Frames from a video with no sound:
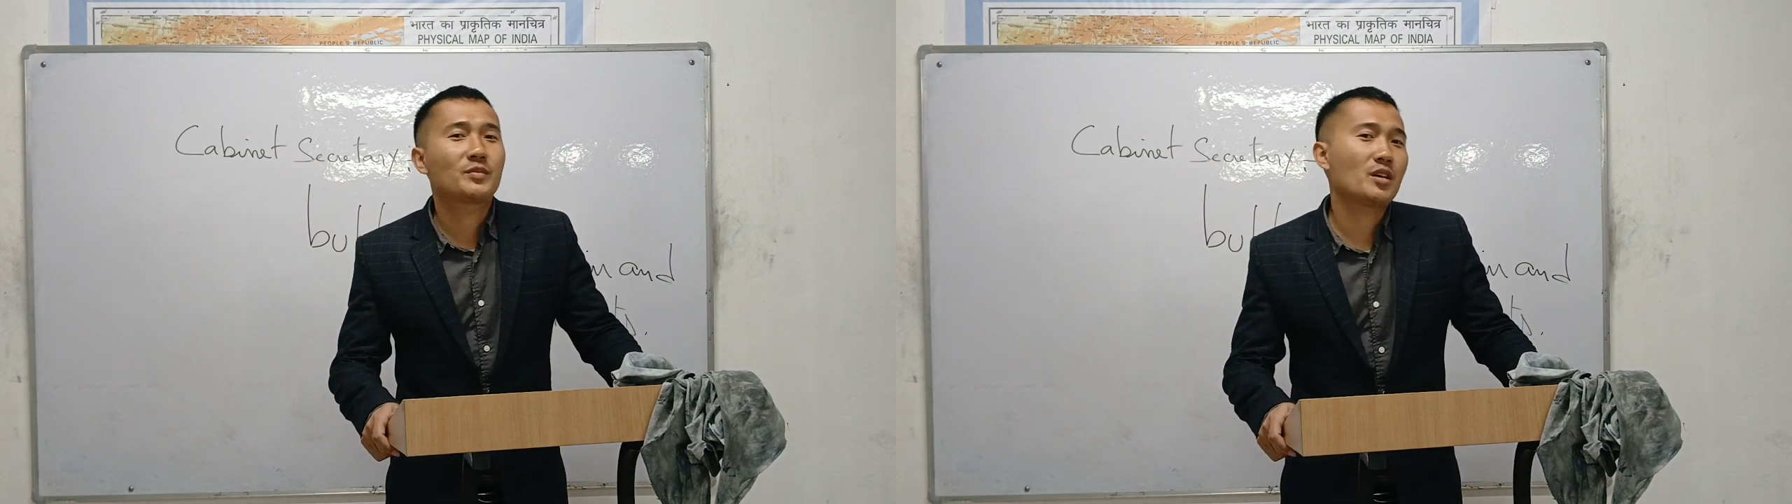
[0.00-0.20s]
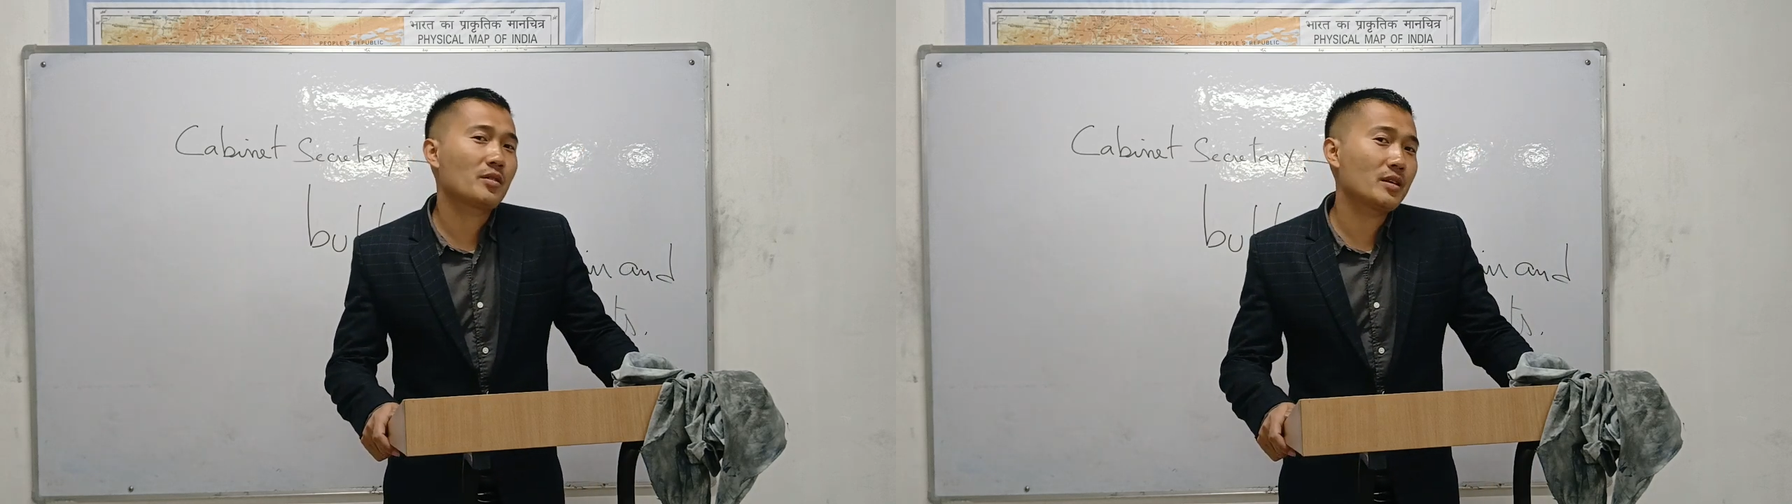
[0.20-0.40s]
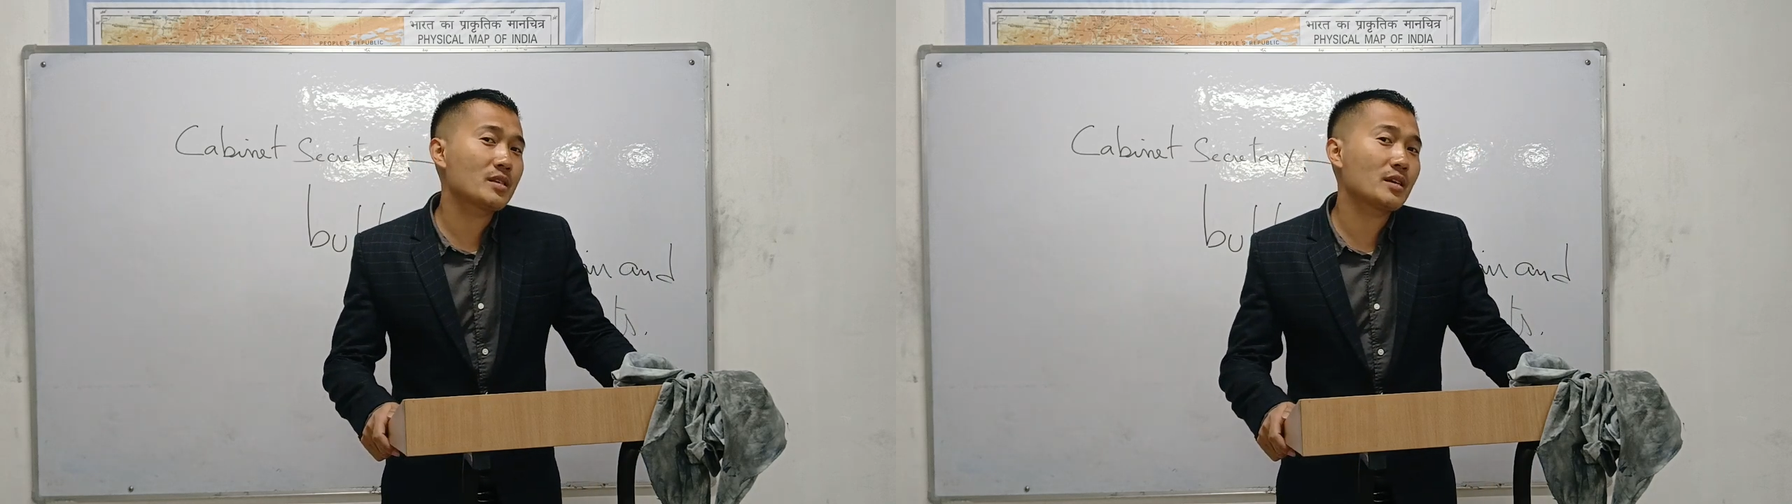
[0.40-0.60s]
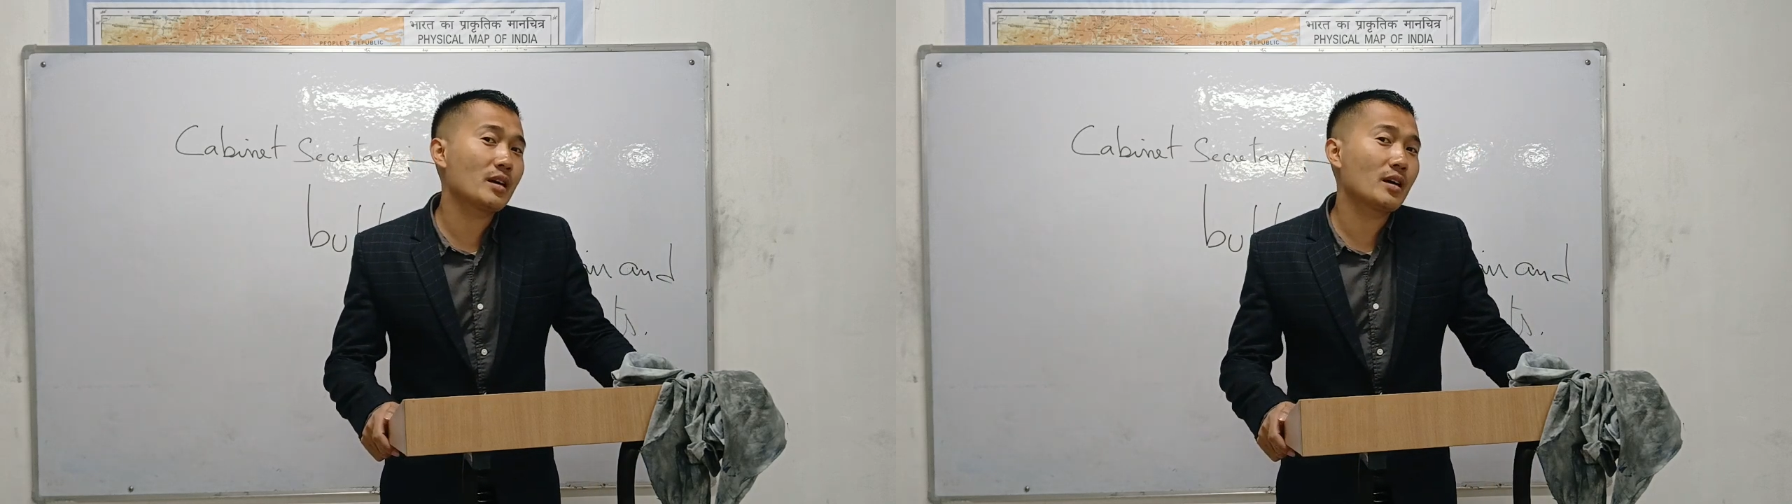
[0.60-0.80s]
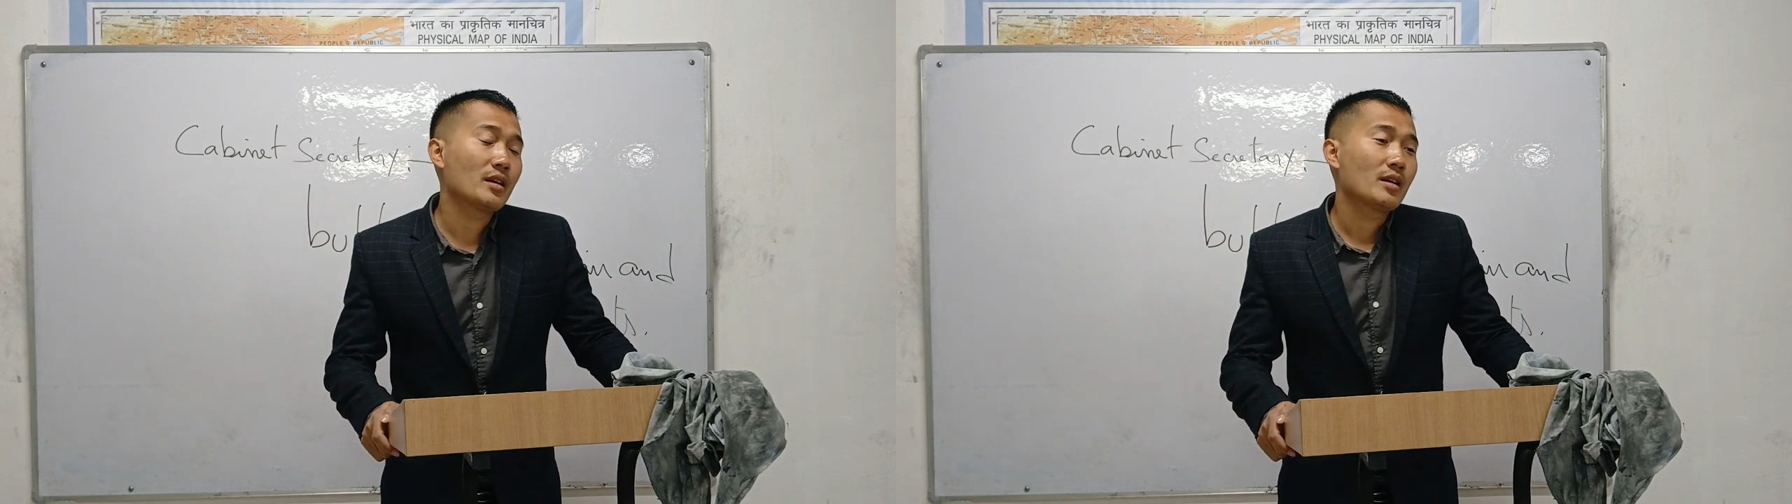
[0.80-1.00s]
there is
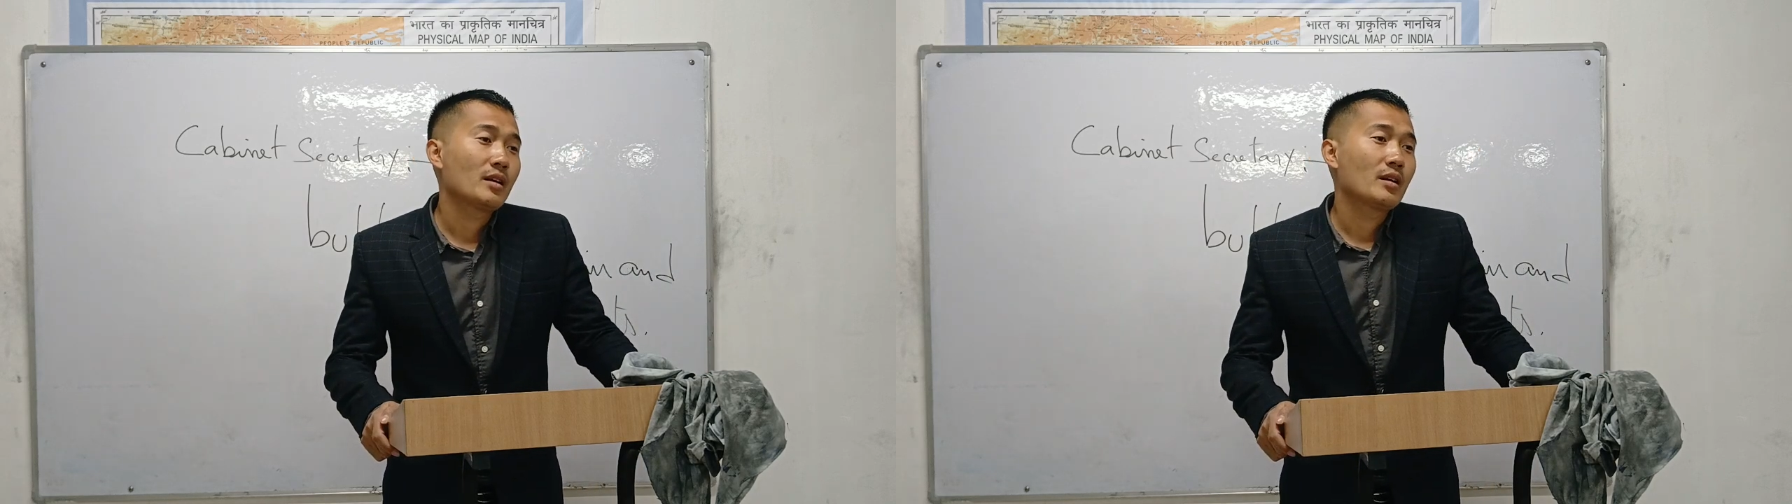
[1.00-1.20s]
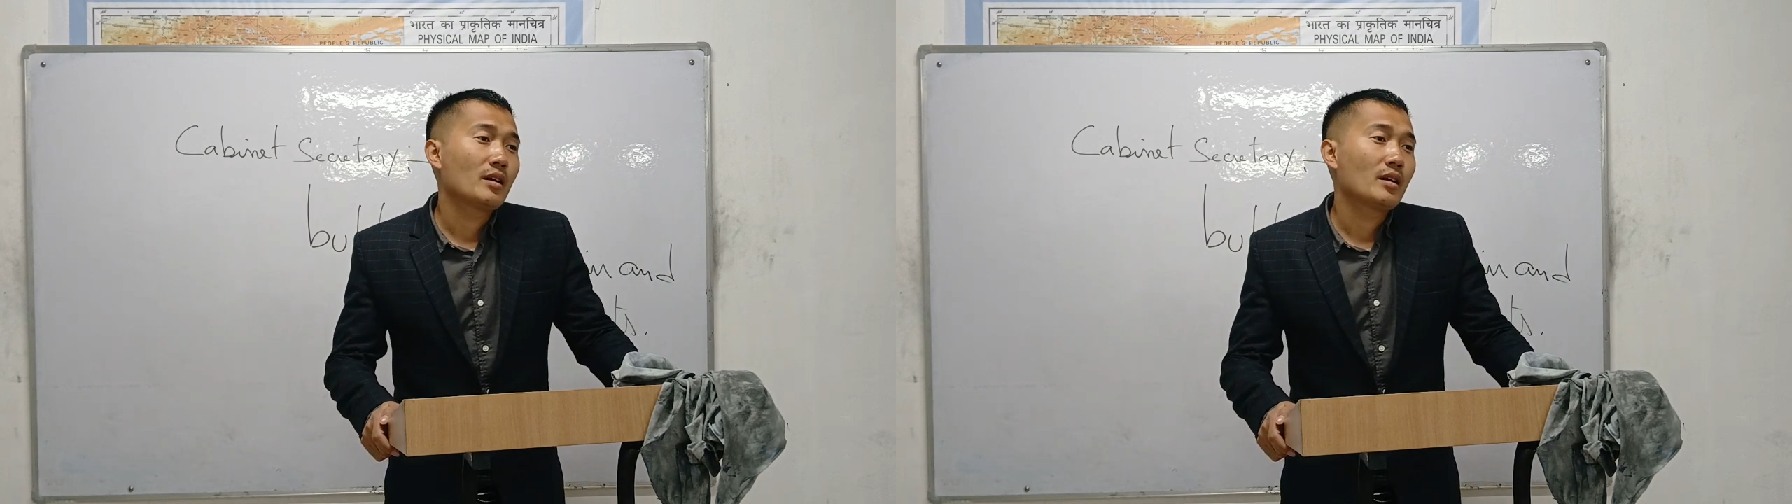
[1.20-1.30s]
a